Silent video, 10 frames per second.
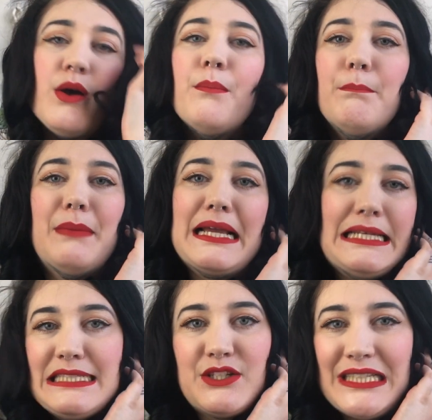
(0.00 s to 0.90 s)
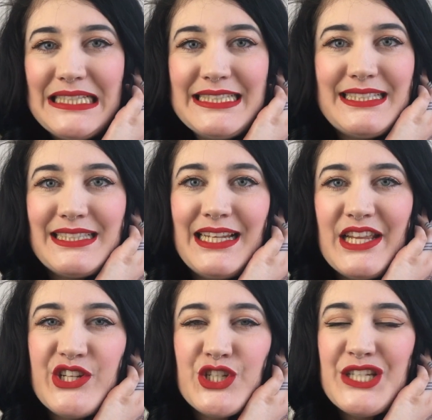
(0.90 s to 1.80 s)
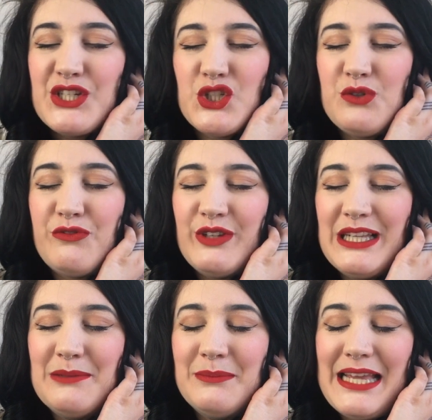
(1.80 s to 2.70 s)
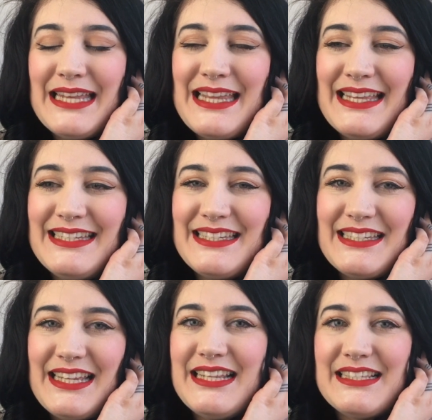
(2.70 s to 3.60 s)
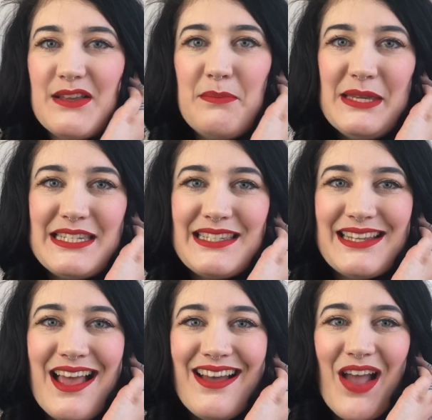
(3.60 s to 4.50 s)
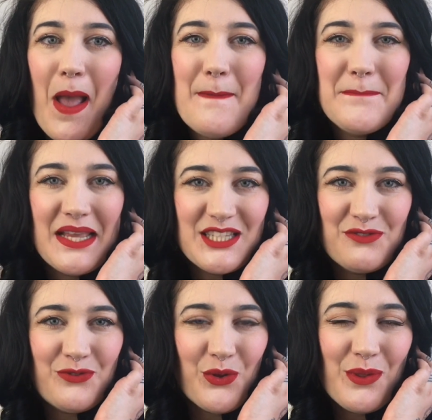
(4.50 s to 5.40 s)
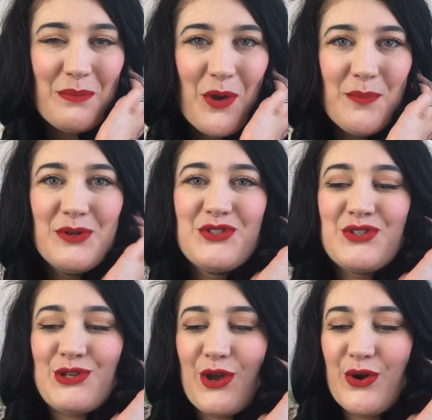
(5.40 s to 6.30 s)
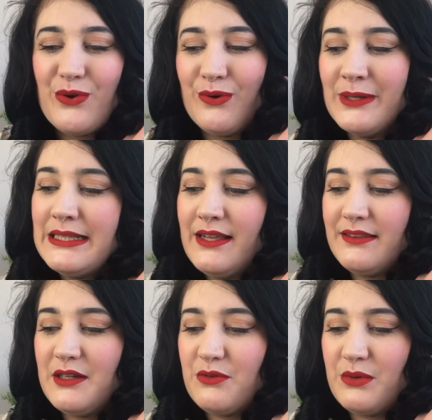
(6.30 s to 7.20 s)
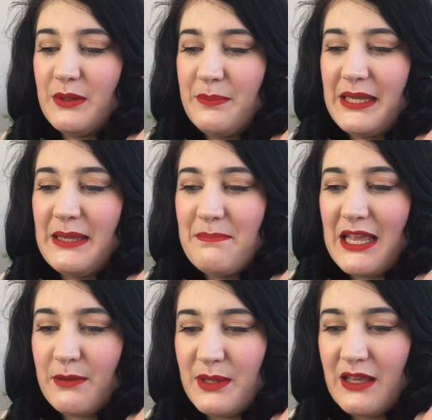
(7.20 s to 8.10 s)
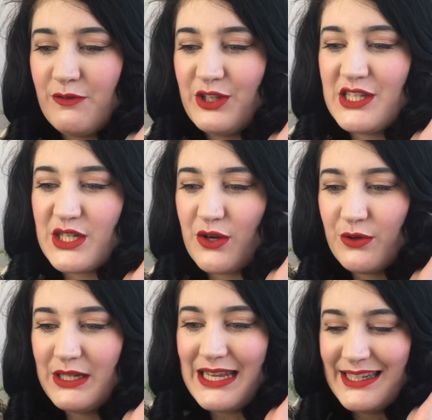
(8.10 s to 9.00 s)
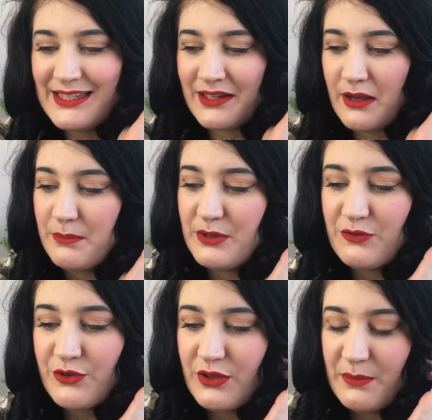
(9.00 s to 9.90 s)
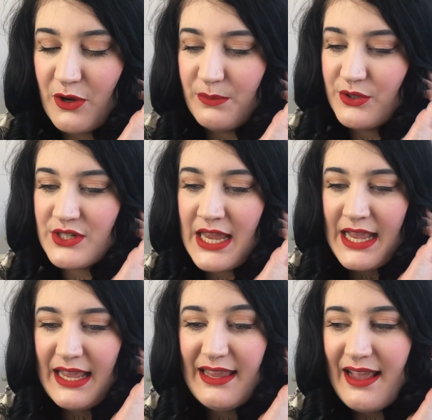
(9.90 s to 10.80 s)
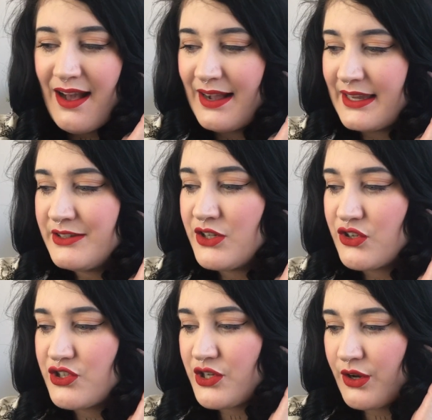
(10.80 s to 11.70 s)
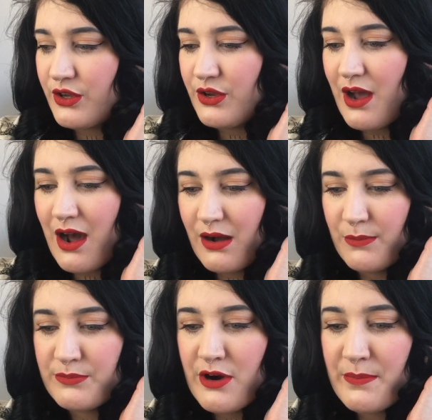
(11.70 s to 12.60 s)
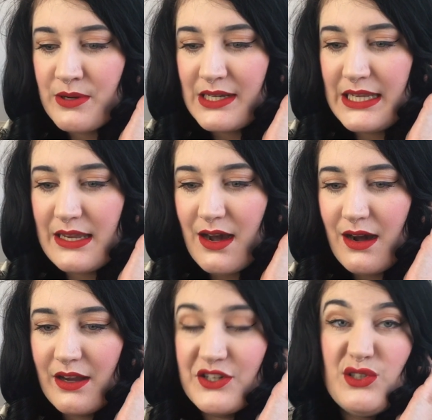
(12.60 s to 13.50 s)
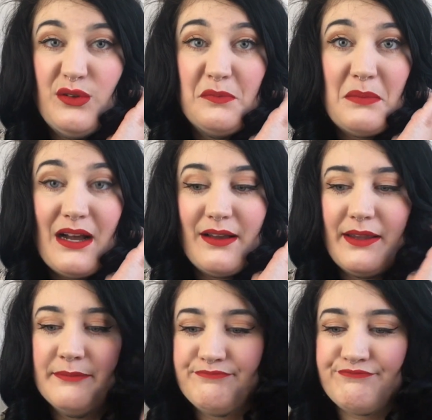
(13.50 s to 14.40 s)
my little installation to film and edit is a bit a mess for the moment, so there will be maybe a video later, but for the moment, yeah, I cannot show you how properly I do my